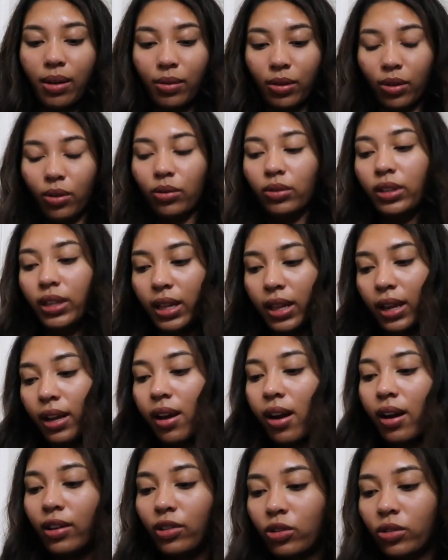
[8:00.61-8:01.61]
they were only like
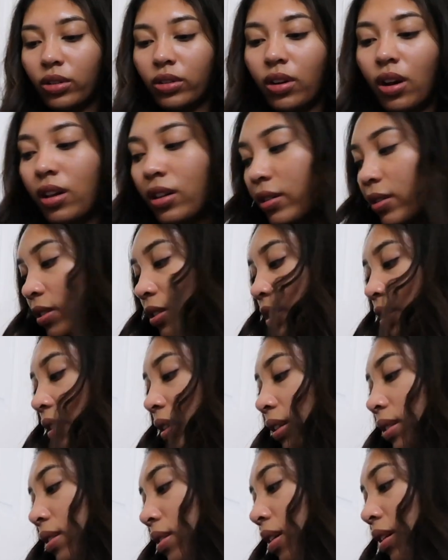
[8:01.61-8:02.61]
a $100, so
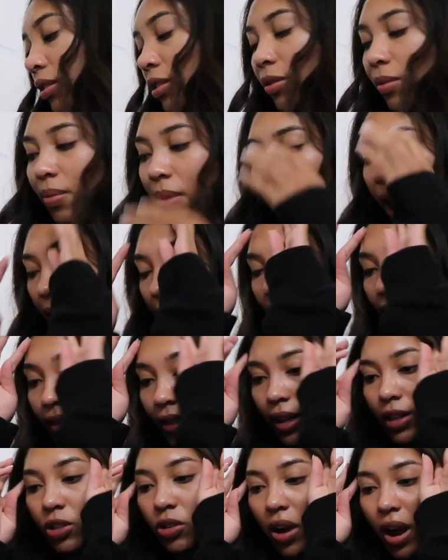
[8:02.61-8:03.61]
that's not too bad because
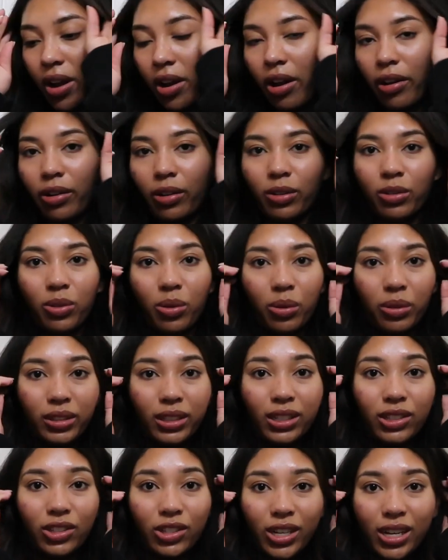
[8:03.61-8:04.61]
I tried on
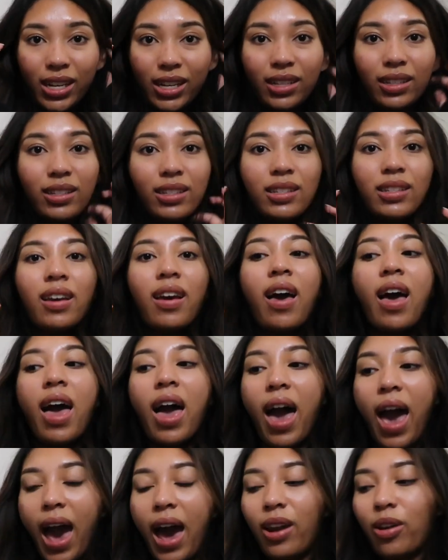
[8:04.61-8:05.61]
AGOLDE jeans
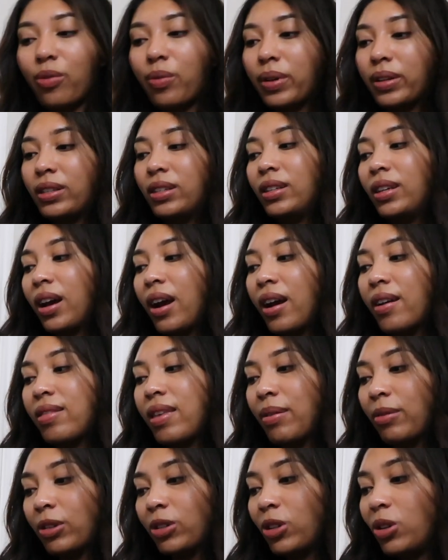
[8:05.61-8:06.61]
at Aritzia and
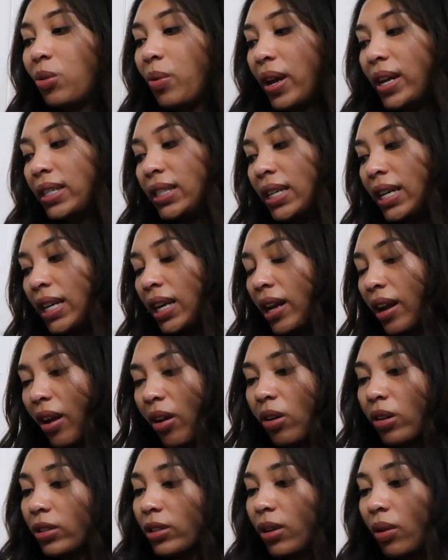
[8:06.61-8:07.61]
they were 218 and I
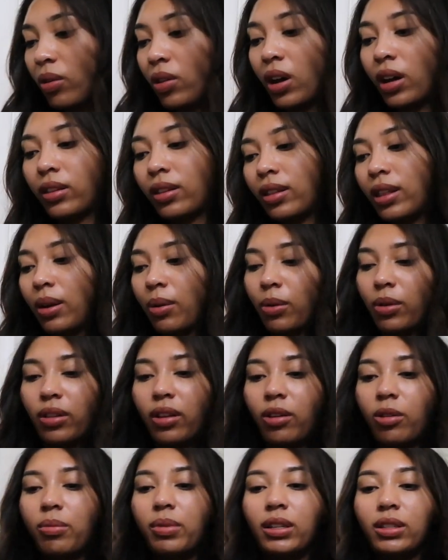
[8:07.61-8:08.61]
also thought that they were a
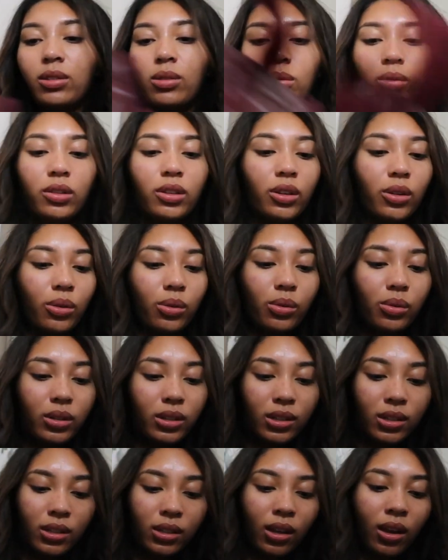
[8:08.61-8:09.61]
little bit too
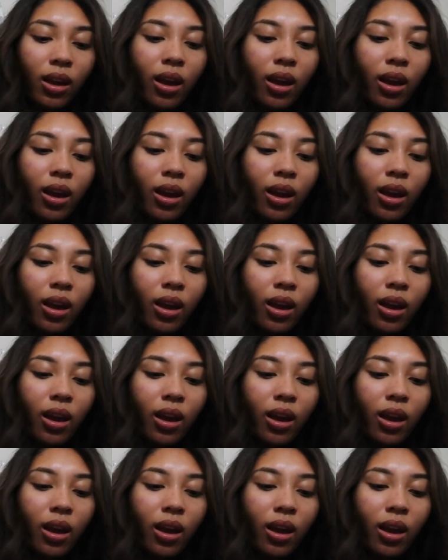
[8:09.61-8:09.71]
loose.